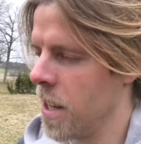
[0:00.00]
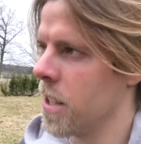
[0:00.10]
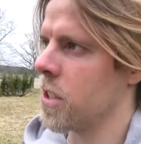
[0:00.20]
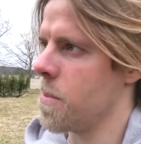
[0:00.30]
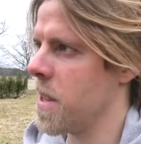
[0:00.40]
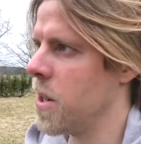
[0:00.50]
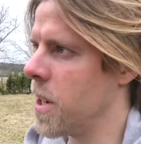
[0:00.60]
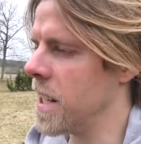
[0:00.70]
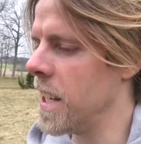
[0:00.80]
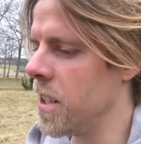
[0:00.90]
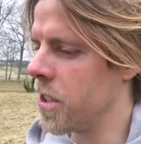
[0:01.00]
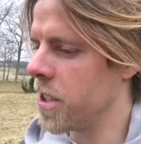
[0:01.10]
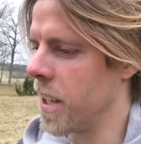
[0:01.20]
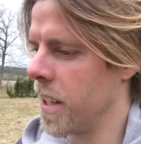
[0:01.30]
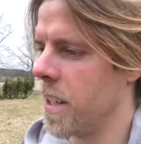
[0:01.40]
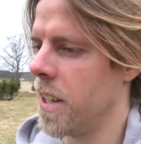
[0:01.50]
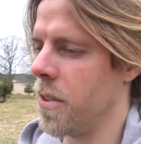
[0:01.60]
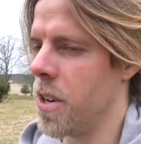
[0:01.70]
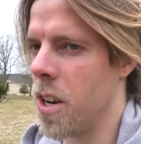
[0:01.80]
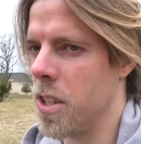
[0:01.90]
something quite interesting in
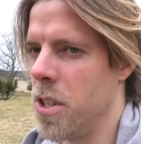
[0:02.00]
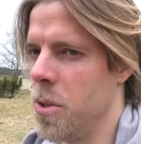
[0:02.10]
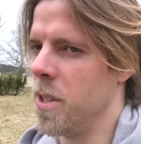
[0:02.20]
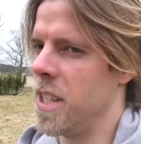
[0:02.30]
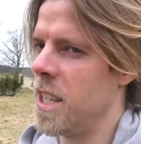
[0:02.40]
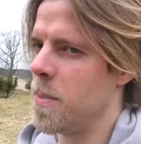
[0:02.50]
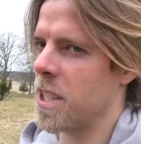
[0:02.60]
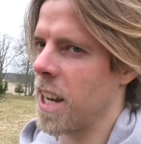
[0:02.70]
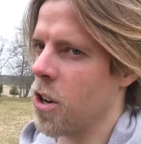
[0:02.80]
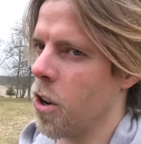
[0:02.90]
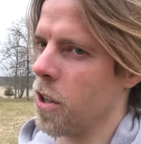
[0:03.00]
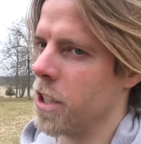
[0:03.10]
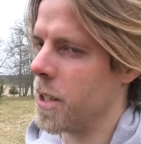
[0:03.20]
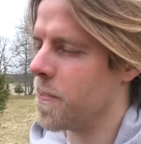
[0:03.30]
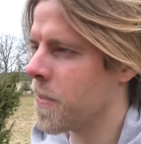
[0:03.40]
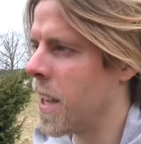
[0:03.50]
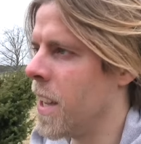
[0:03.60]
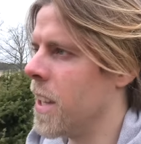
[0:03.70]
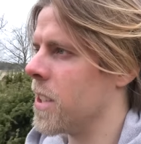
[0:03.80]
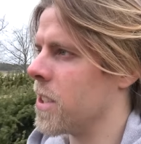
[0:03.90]
regard to deep psychology.
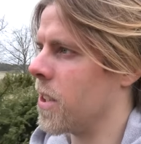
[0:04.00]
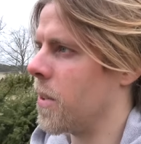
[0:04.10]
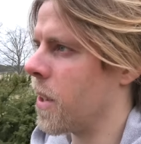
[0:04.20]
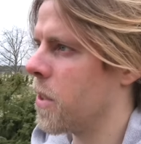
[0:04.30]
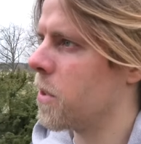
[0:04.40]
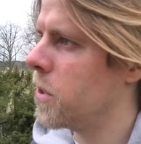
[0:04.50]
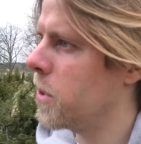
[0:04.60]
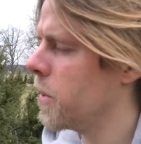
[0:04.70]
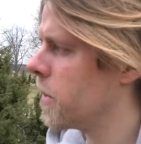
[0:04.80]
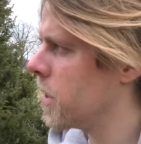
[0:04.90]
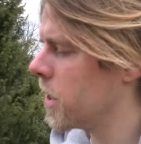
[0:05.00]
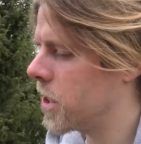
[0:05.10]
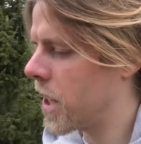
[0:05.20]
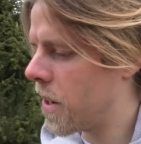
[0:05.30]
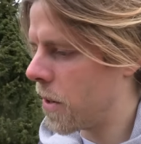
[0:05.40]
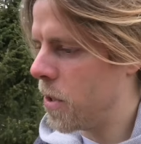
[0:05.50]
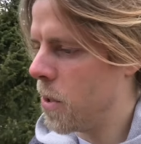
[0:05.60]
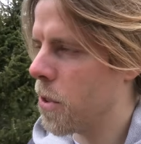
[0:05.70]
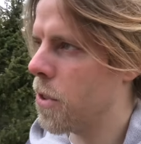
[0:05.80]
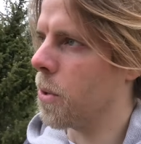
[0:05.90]
So I thought to share a
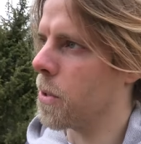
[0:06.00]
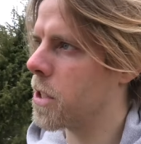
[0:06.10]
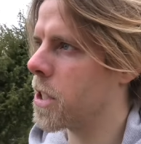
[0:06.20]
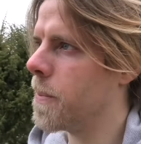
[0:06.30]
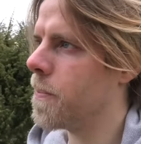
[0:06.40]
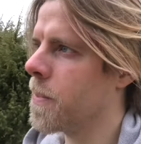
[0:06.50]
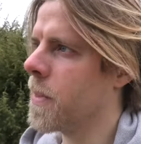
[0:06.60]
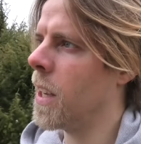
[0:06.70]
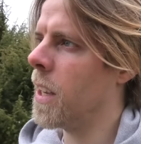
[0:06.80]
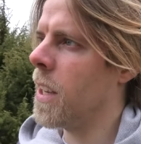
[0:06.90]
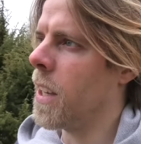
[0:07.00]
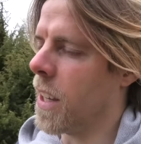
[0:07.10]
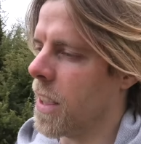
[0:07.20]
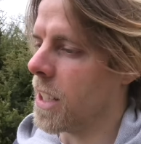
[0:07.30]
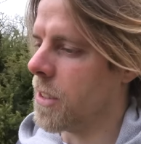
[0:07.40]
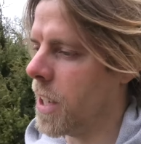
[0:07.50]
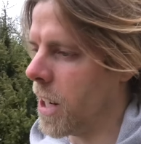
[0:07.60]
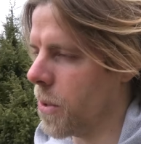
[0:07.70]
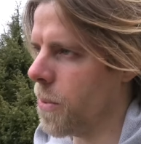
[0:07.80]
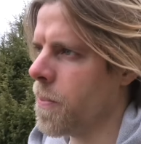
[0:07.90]
few thoughts in this
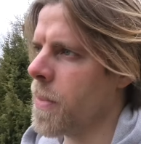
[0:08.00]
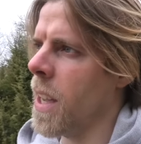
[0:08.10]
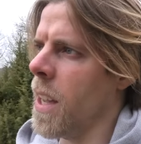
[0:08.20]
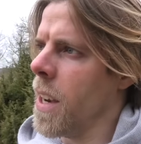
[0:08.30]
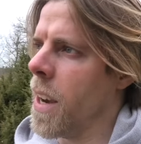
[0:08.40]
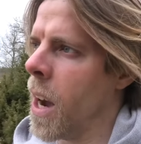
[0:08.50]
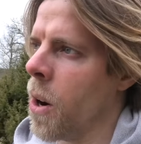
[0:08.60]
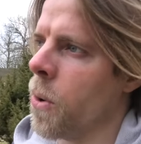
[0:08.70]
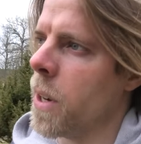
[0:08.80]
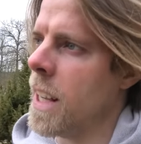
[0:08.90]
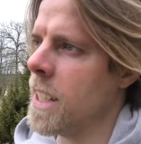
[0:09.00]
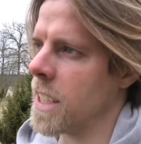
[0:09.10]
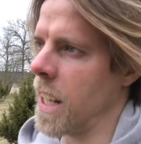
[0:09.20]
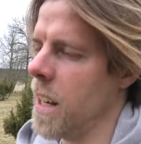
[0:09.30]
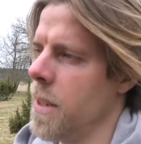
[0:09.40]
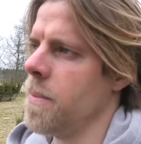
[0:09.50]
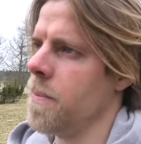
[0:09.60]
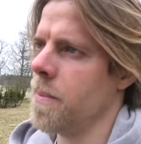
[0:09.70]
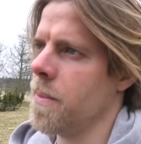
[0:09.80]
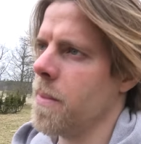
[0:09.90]
video. Now, incel
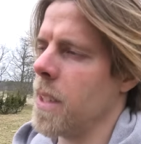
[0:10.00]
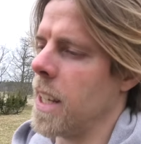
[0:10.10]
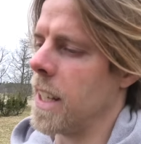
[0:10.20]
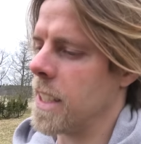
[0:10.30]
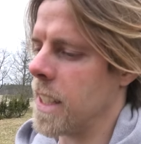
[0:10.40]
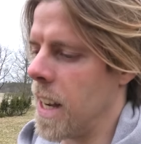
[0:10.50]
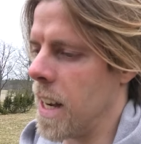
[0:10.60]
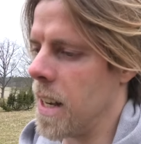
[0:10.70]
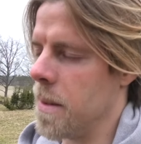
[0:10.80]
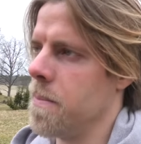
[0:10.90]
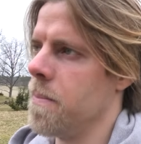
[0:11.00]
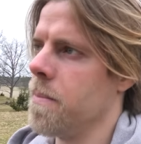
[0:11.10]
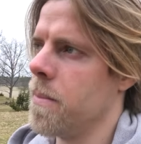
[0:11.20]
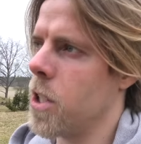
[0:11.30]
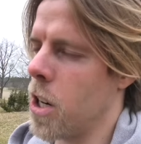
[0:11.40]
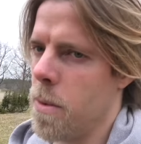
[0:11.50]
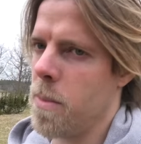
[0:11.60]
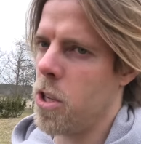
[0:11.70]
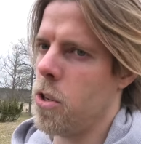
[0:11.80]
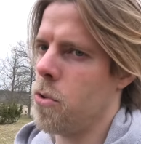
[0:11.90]
is a
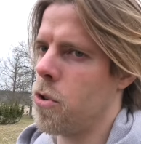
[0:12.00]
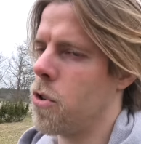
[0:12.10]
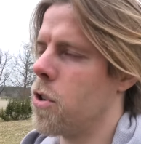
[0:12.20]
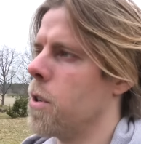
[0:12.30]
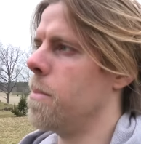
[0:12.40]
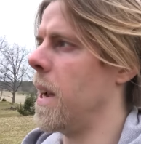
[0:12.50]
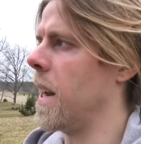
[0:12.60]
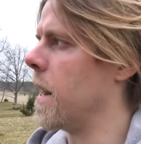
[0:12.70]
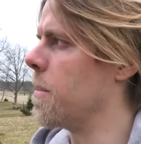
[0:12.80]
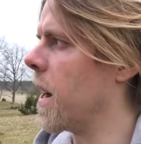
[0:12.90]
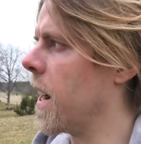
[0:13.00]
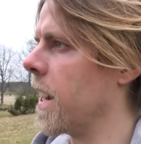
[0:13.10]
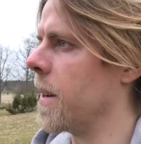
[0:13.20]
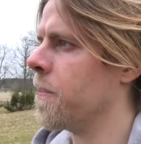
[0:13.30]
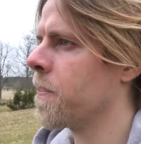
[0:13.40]
term used mainly by